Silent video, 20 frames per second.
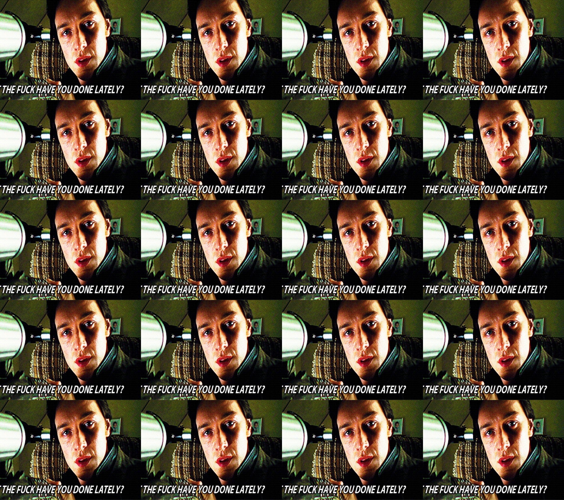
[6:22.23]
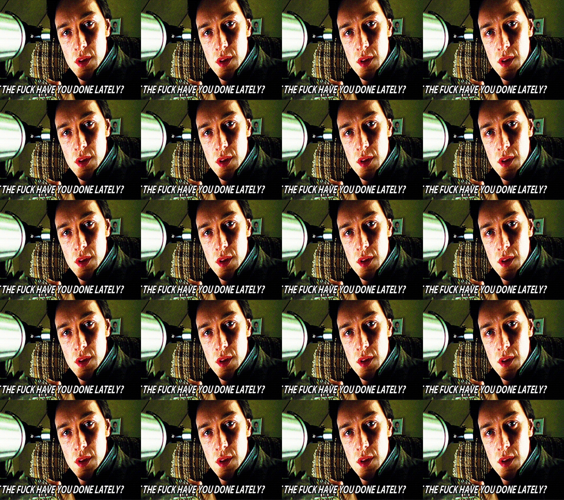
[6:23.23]

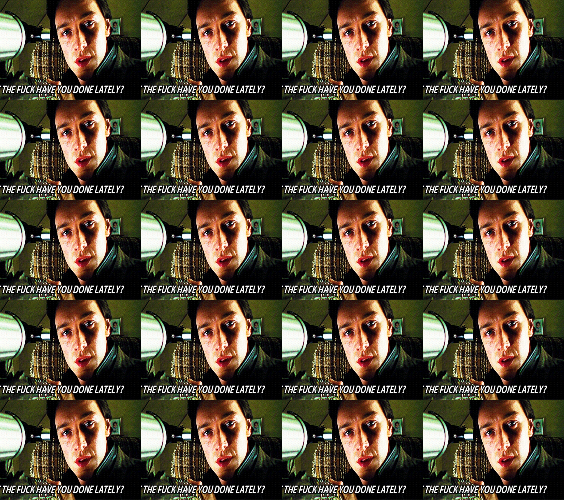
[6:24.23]
Nobody speaks.